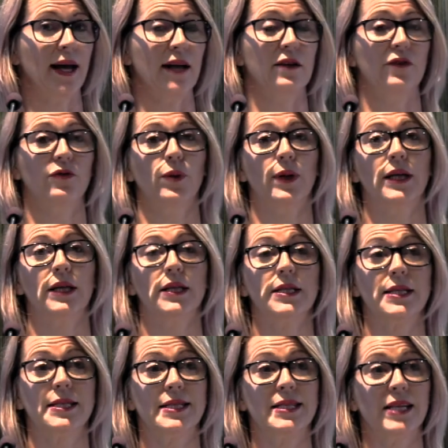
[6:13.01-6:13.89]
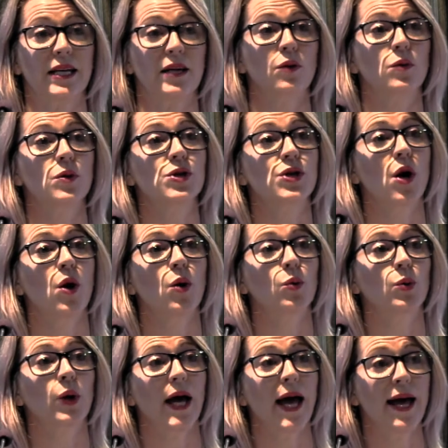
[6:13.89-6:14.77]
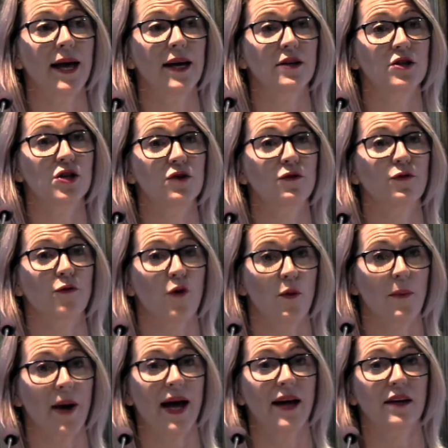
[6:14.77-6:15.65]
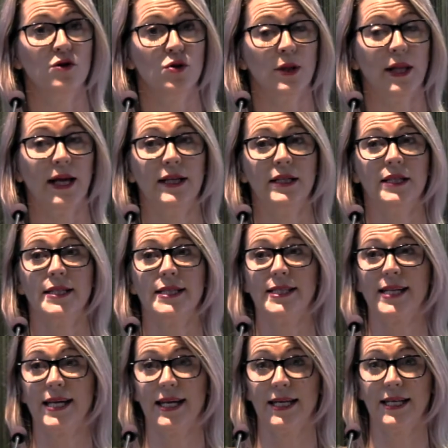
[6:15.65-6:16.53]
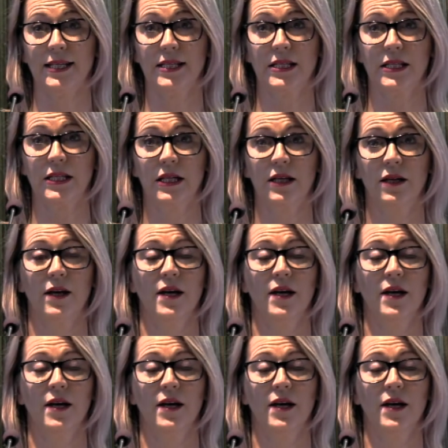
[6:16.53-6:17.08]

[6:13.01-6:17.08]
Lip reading: and if we can distinguish older age from age-related disease,